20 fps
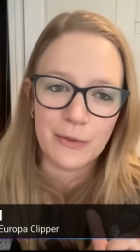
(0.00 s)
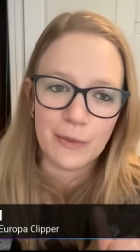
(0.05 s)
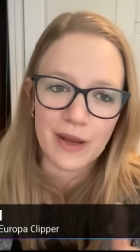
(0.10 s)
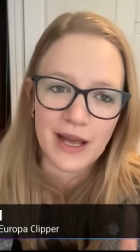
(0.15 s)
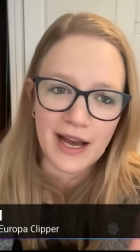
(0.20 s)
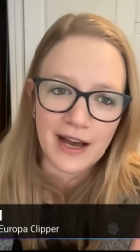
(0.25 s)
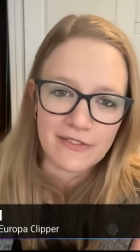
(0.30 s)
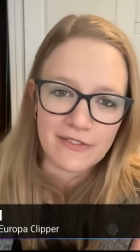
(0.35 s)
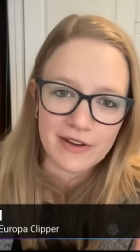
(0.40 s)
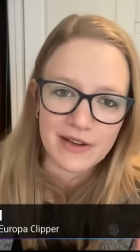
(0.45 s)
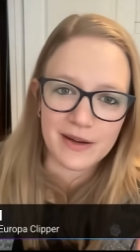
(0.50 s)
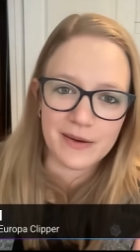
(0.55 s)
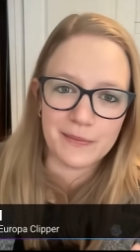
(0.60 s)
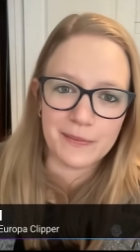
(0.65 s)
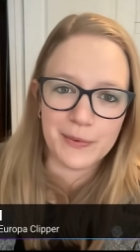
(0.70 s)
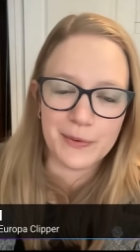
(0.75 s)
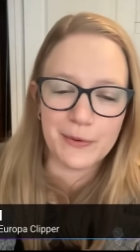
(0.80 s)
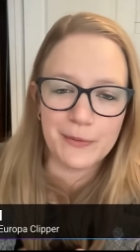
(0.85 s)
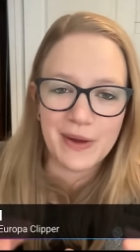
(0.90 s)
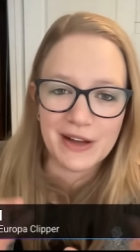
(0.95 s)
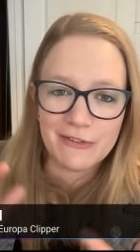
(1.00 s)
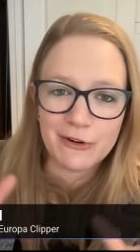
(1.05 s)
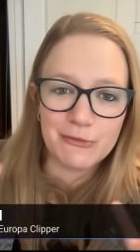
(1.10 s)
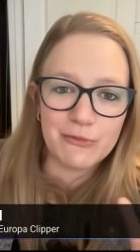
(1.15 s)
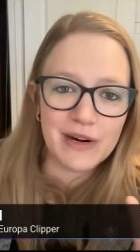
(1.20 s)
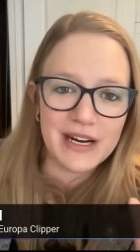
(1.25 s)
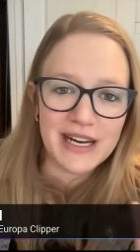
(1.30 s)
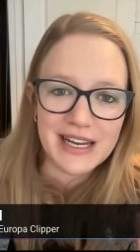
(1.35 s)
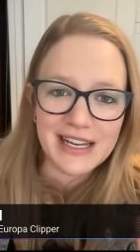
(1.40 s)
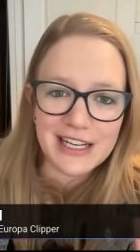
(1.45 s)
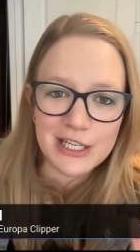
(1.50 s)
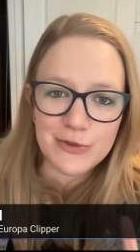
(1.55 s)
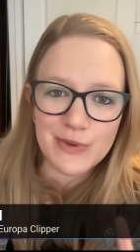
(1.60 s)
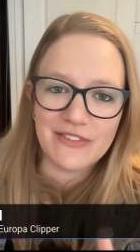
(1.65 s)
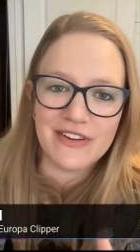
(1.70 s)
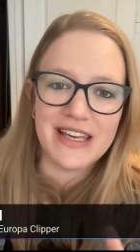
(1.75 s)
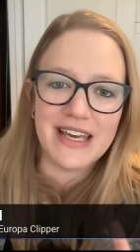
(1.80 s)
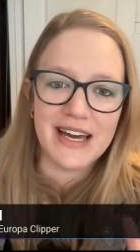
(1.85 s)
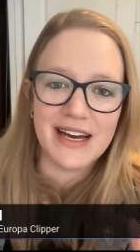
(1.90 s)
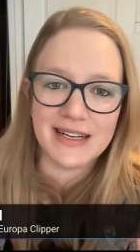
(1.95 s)
have a
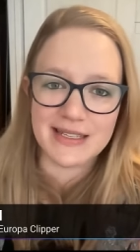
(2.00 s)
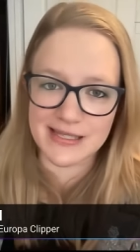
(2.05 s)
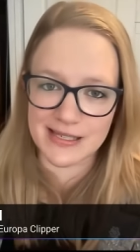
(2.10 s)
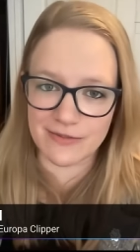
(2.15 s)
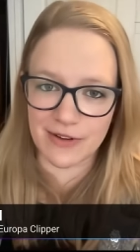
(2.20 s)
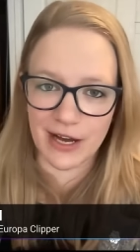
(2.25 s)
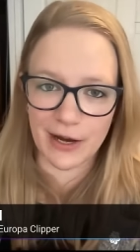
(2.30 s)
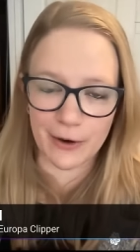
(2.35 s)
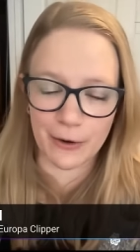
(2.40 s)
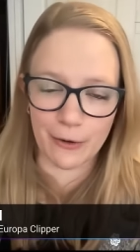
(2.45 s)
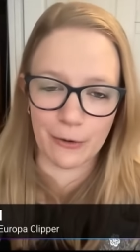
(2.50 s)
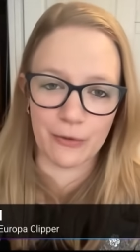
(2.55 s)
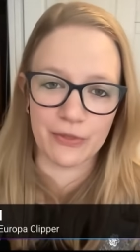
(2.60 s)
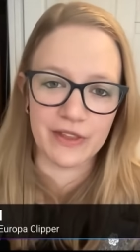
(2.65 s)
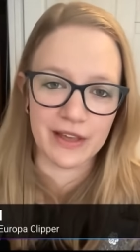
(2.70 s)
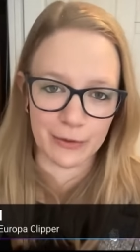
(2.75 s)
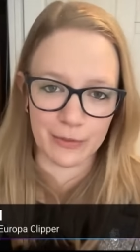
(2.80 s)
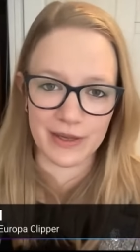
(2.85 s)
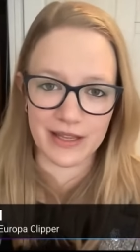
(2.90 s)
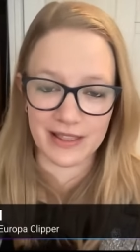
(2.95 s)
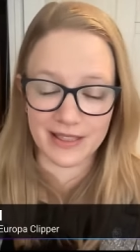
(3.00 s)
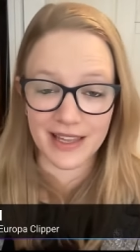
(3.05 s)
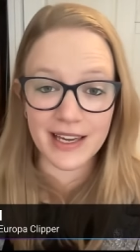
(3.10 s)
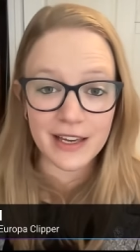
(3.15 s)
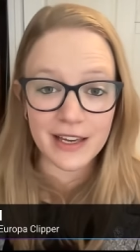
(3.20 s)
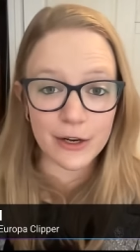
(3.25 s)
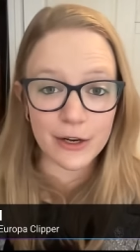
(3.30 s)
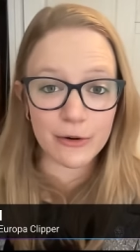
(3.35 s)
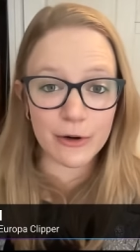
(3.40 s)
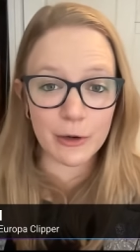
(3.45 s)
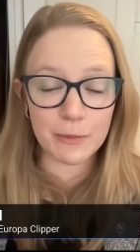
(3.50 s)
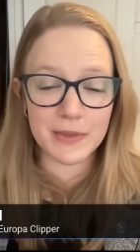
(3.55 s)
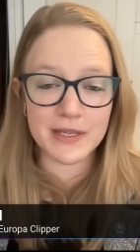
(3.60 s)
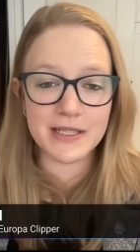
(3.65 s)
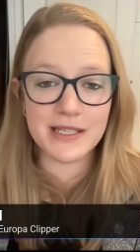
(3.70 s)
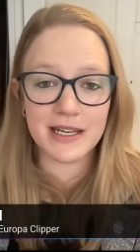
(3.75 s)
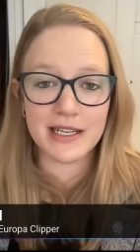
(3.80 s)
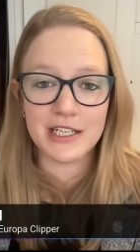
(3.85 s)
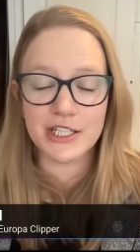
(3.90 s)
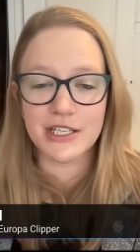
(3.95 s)
guess of how thick we think Europa's
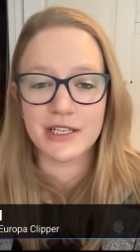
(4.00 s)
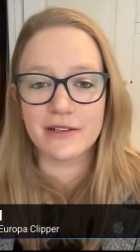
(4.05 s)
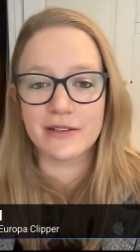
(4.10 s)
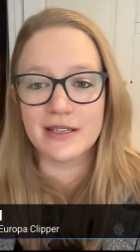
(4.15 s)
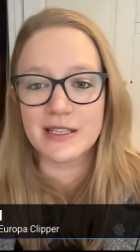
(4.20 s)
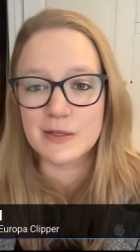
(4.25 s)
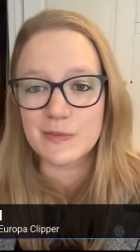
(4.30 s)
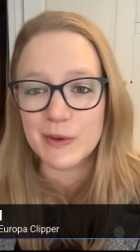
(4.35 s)
ice shell is,